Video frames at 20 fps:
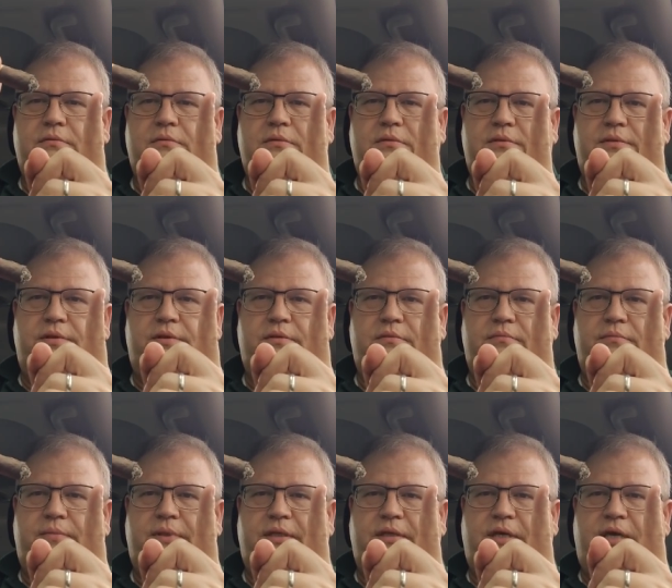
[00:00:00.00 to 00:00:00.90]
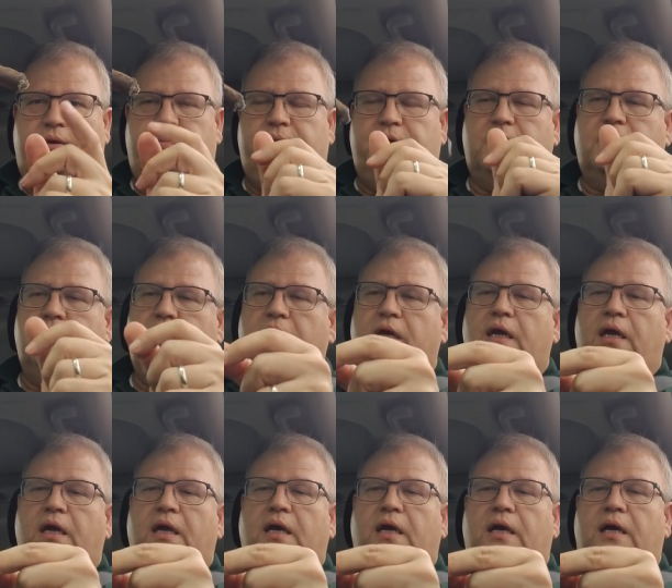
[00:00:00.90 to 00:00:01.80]
Know, not yay big.
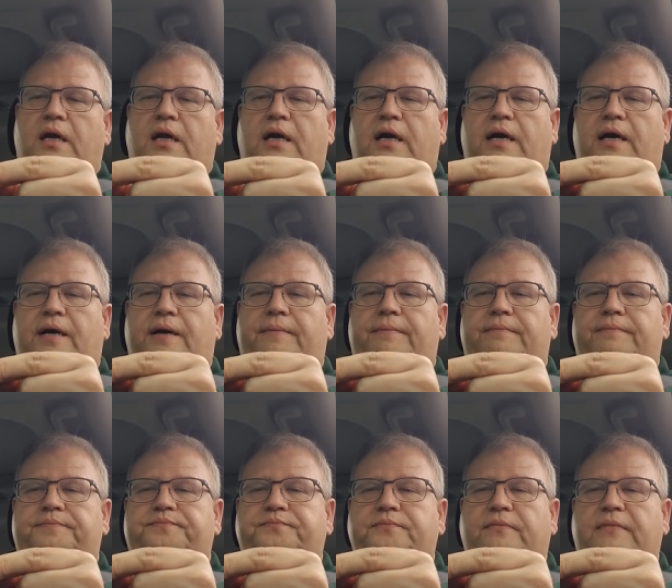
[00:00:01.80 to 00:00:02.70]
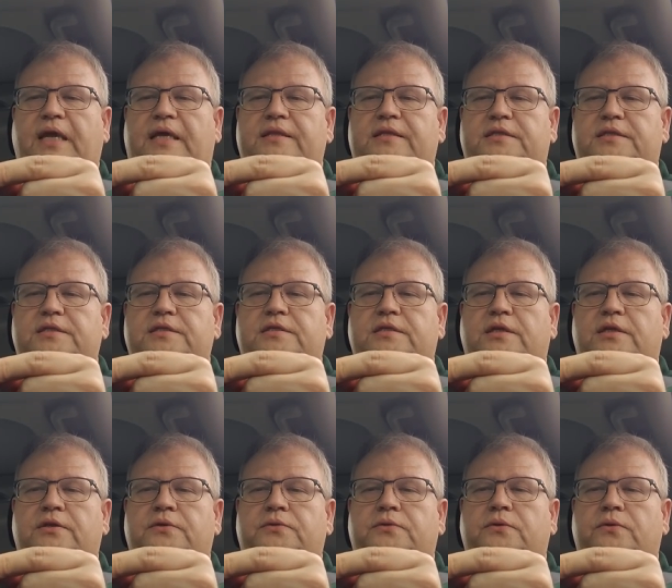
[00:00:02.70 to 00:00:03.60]
Um, and this is
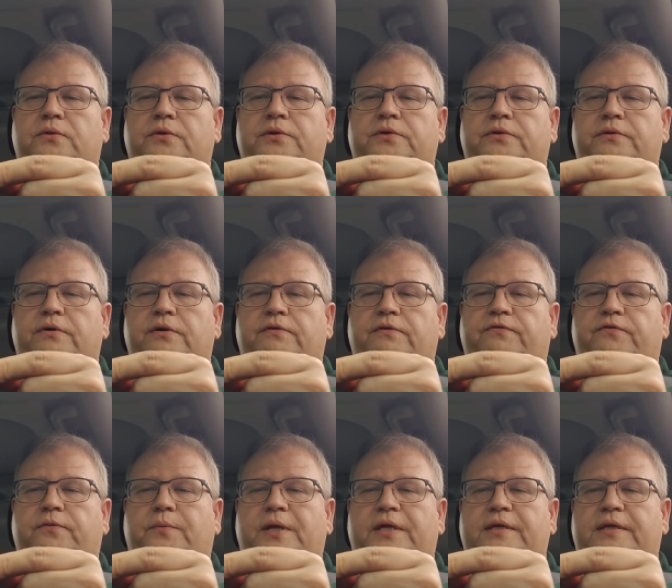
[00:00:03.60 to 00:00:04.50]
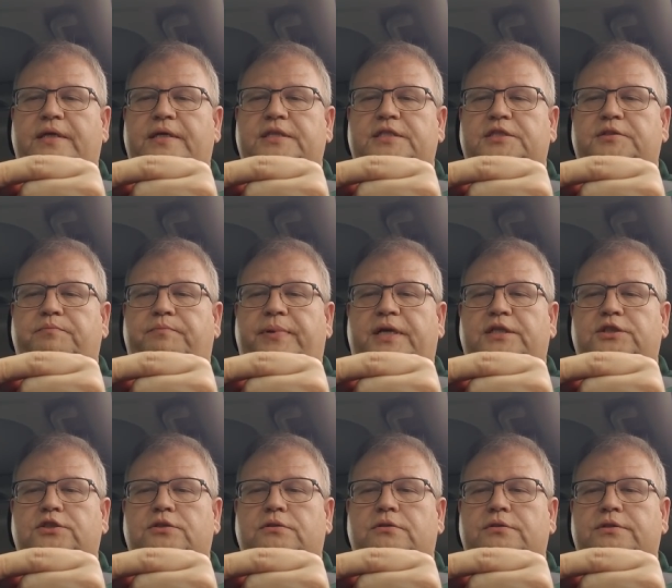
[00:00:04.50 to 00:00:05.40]
an Arturo Fuente
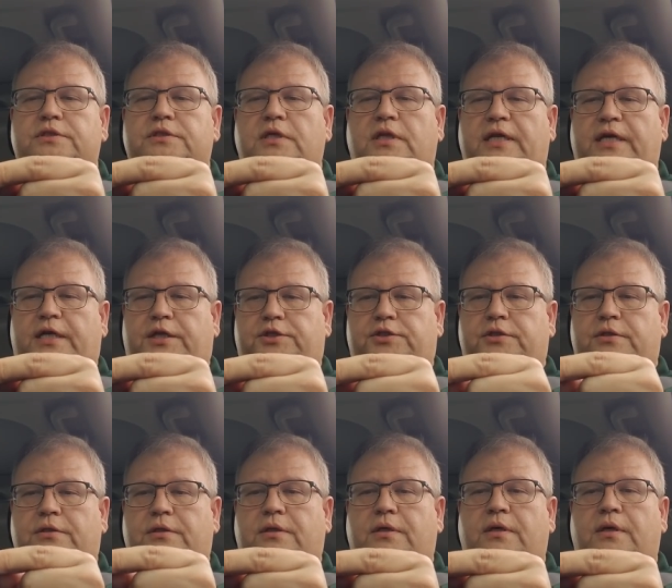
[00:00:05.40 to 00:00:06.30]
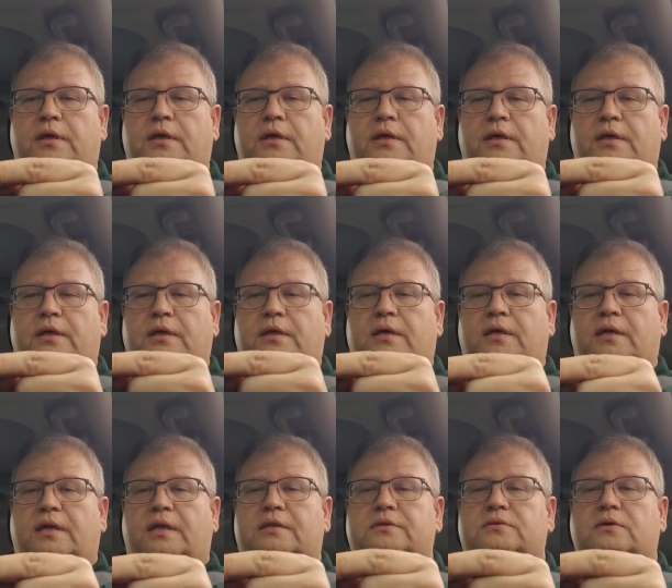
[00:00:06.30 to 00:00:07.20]
Special Selection
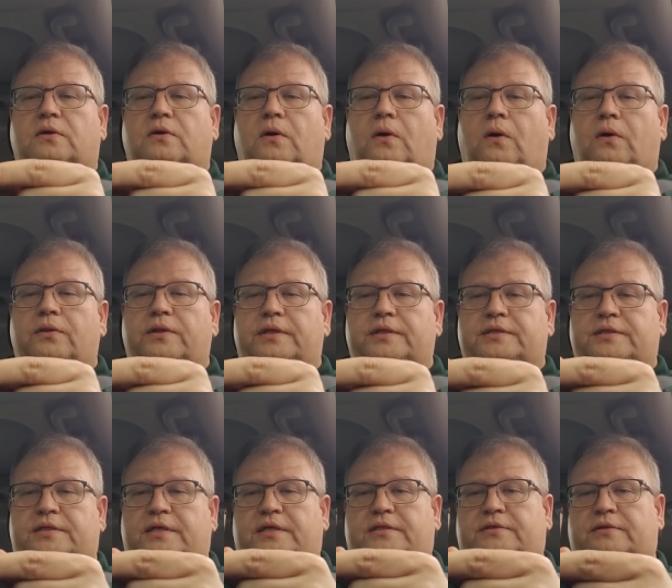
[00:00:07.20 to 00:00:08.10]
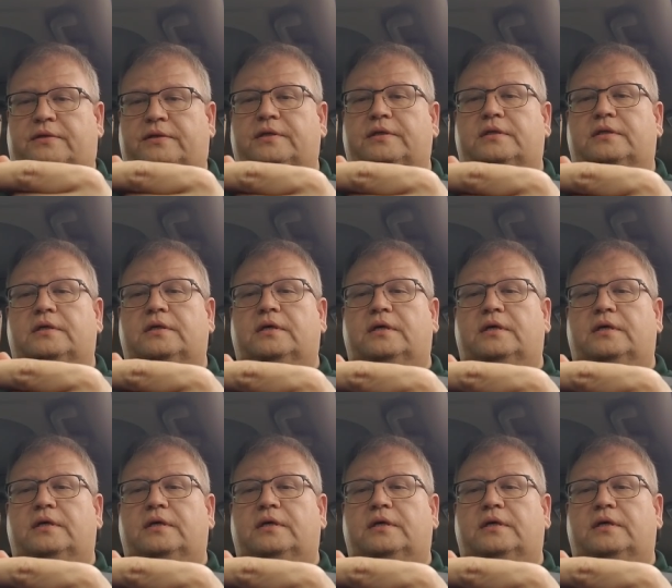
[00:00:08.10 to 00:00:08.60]
and that's all that it says on it.